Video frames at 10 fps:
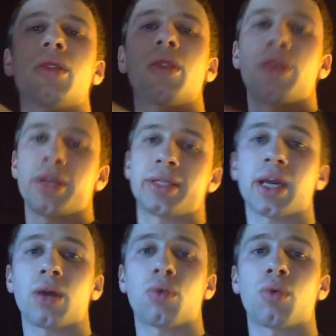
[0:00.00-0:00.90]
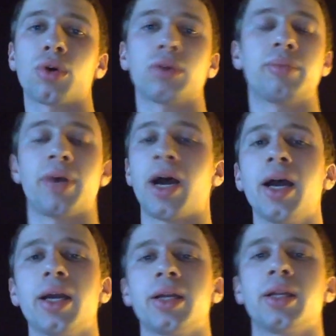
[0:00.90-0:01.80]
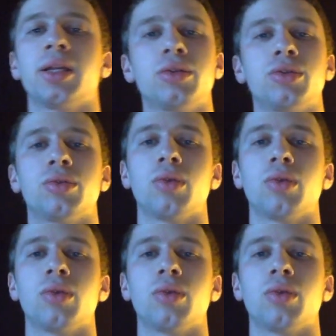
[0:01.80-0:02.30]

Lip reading: the second world behind and